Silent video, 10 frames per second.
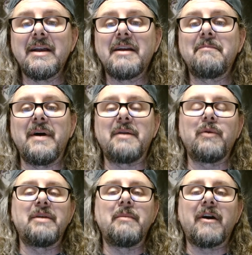But
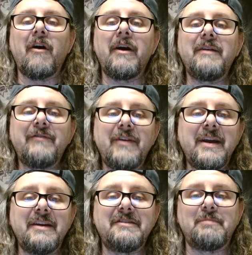with the Mecari
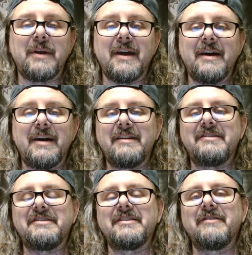fees,
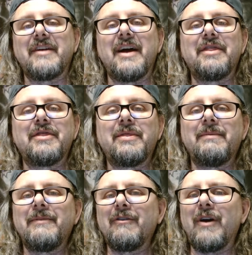because you've got
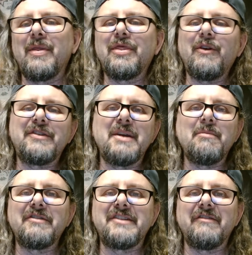around
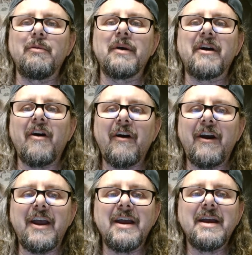13% for
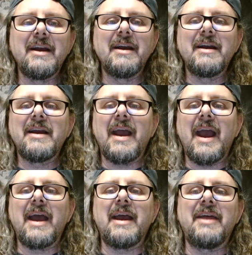Mecari,
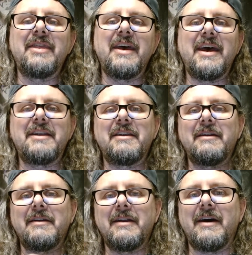and then
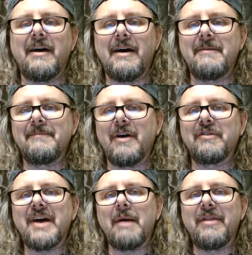on
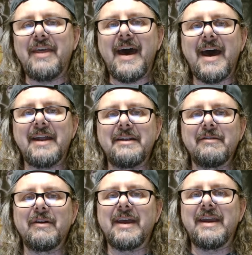top of that,
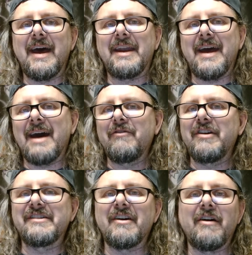looking at an
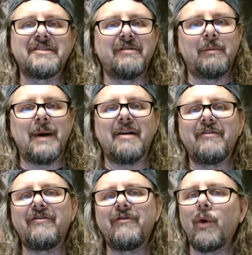average cost of about
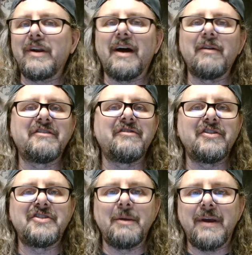$4 for
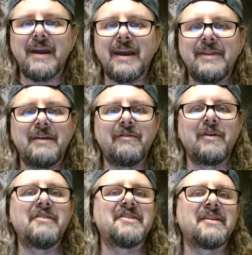shipping, and then if you're
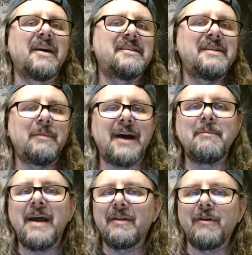using like Gemini
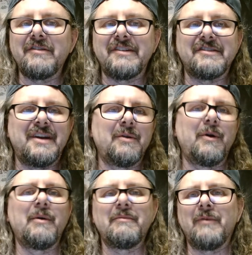mailers, that's
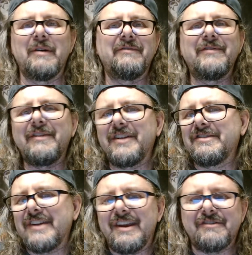another 50
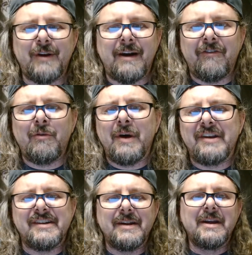cents or however
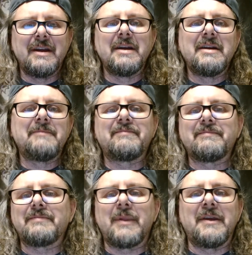much
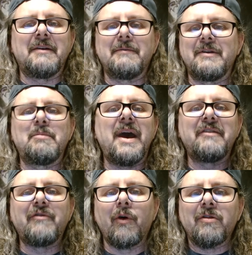you paid
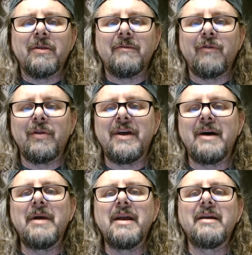for
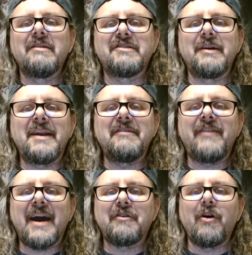them. So you need to
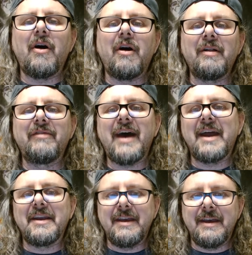factor all of
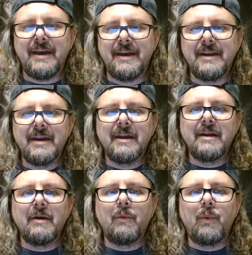that in
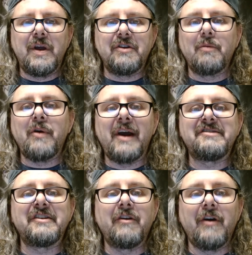when you're pricing your